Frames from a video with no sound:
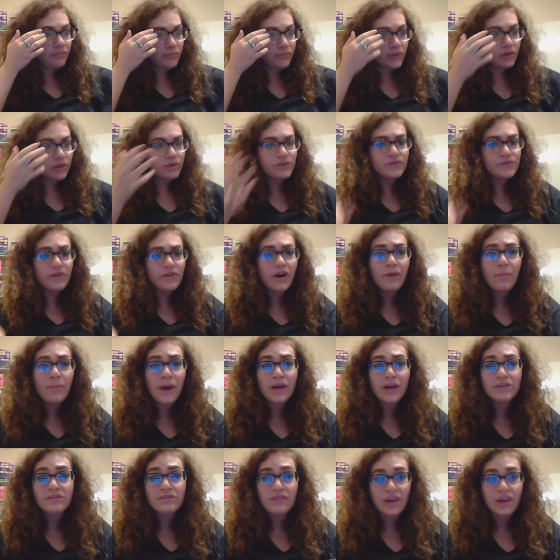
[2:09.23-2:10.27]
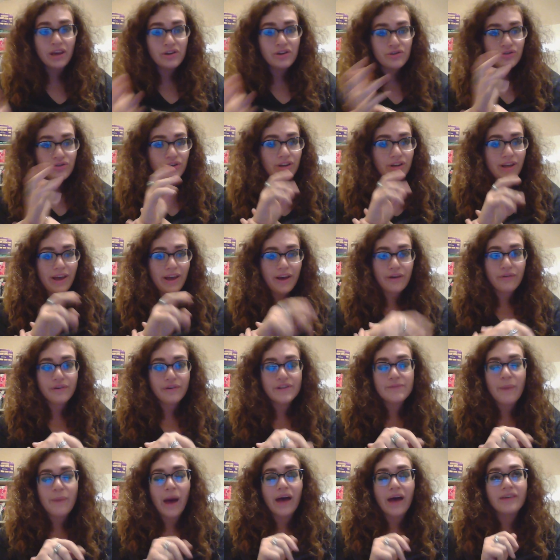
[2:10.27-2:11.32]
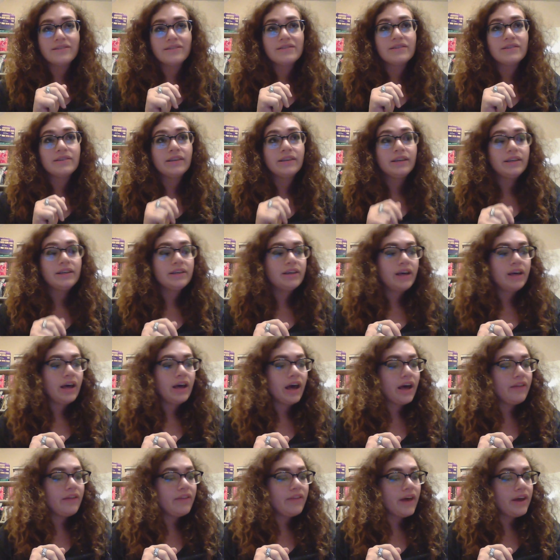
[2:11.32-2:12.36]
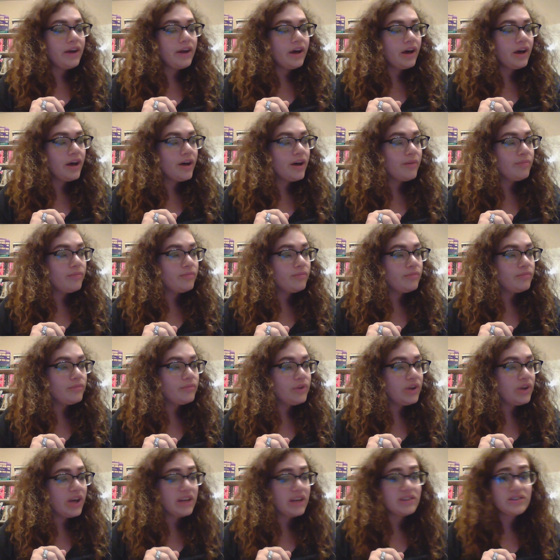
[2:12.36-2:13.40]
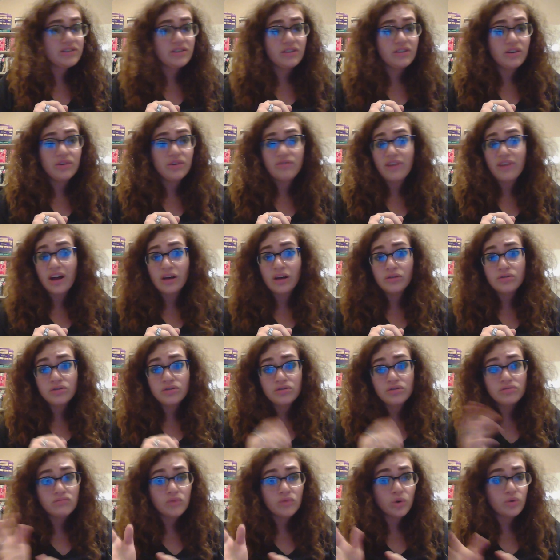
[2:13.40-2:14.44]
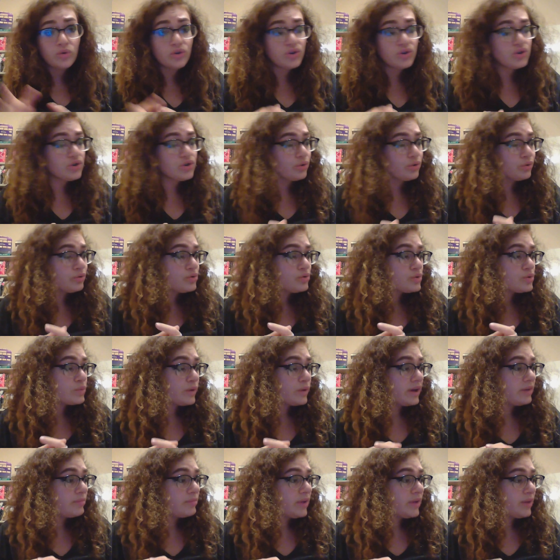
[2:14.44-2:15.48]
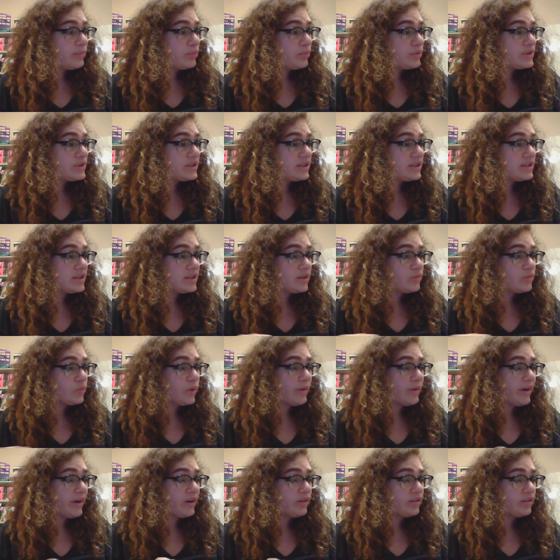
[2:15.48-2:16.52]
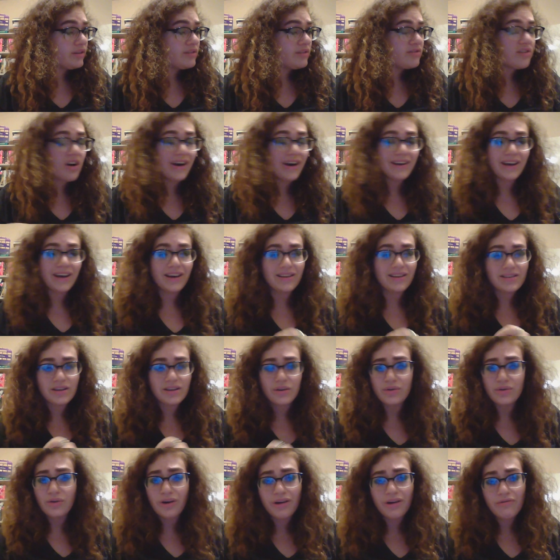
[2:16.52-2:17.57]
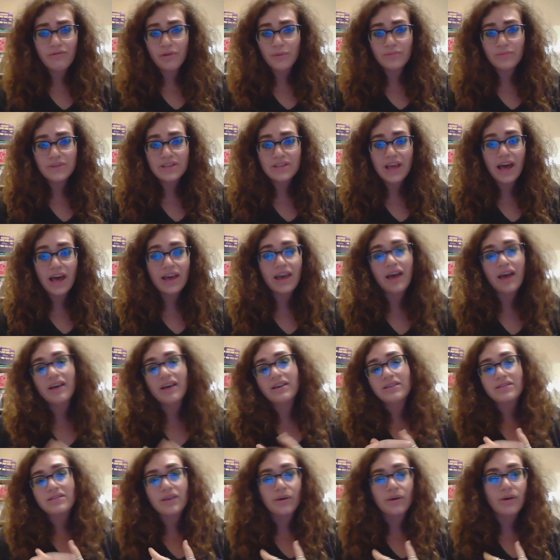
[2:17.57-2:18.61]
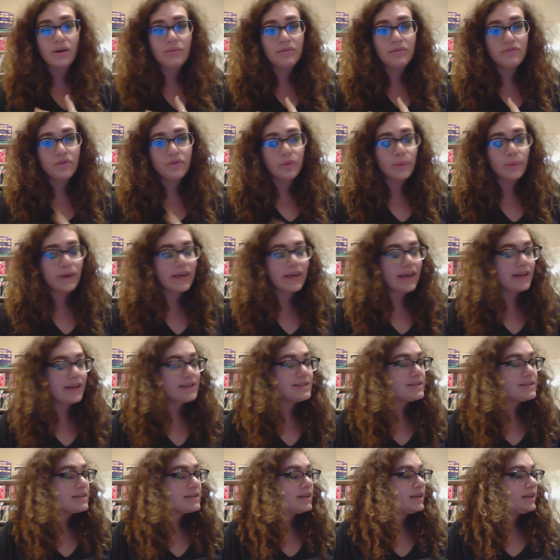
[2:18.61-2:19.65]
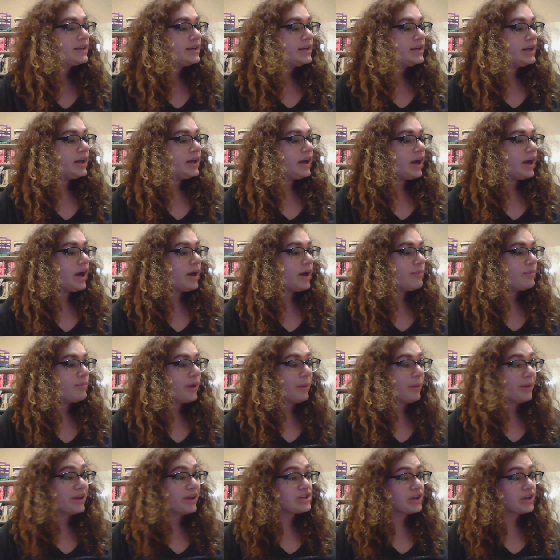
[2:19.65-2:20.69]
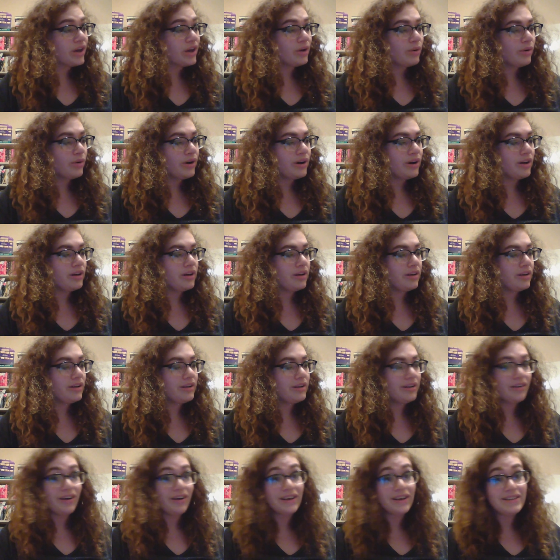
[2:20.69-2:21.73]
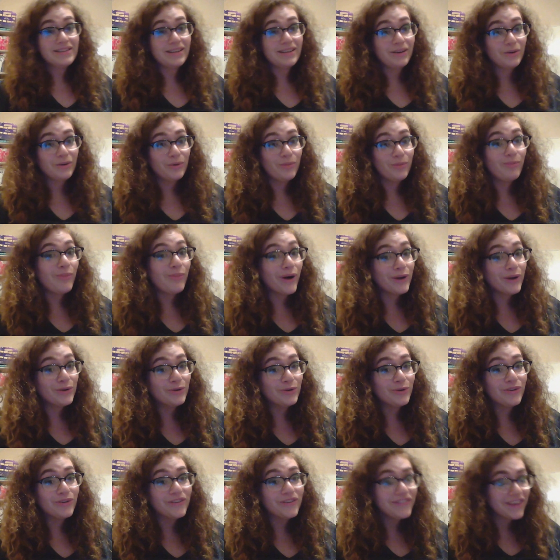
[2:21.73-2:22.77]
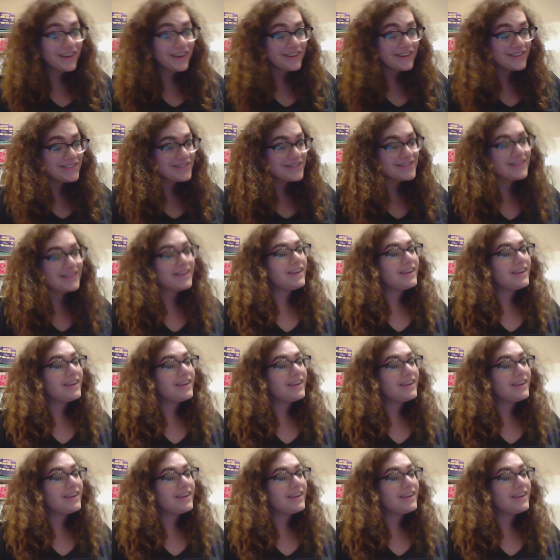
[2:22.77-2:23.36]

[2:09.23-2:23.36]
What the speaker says: It was £5 for the entry and you get a wristband, and then you get to look round all the stalls where people were sitting. We went on the Friday, so not everyone was there yet because they were coming for the weekend, but I managed to get quite a nice little bundle of things.